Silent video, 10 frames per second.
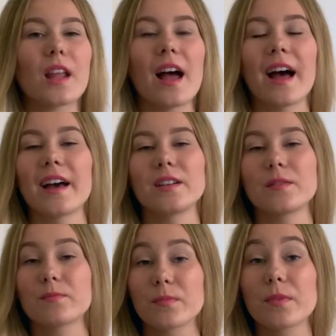
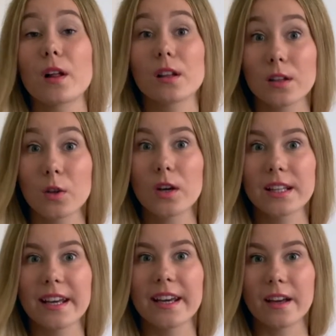I
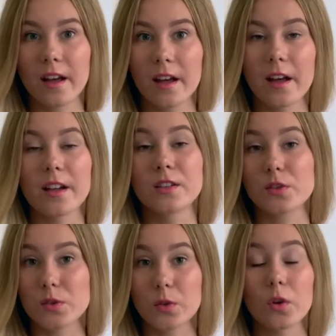luckily heard,
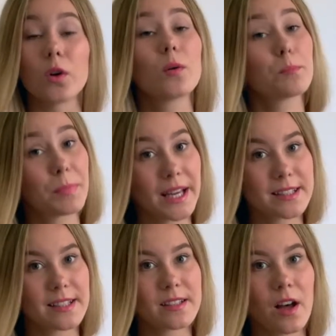saw,
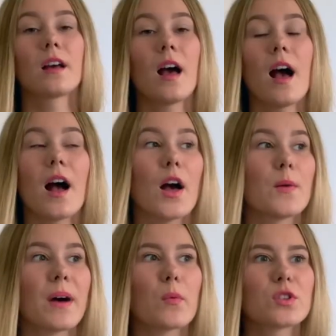picked it up.
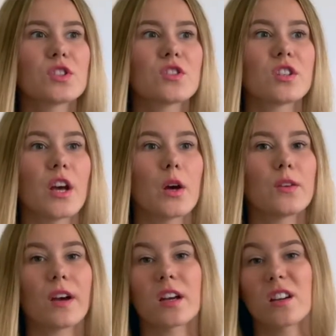I wanted to know
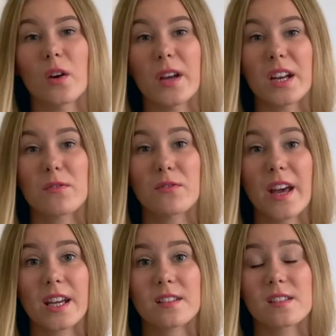if I could go and get it
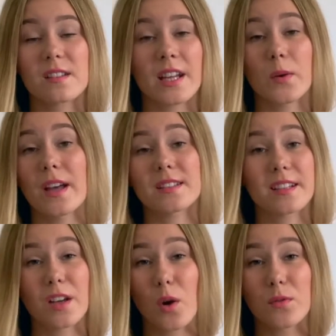fixed anywhere,
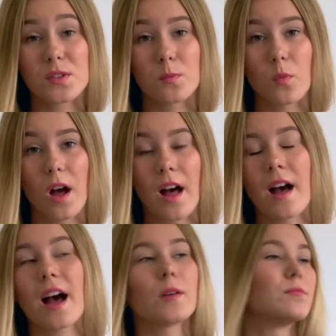send it off somewhere.
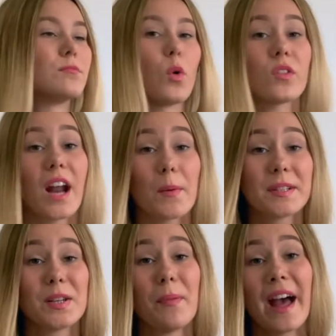I'm more than happy
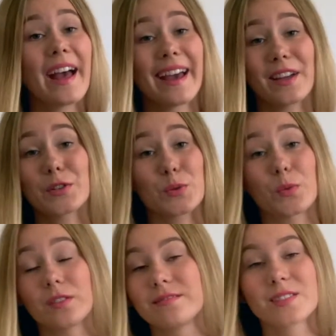to pay, I just
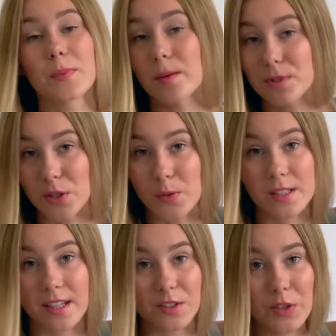want to be able to use
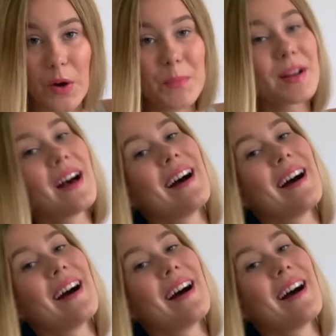said top.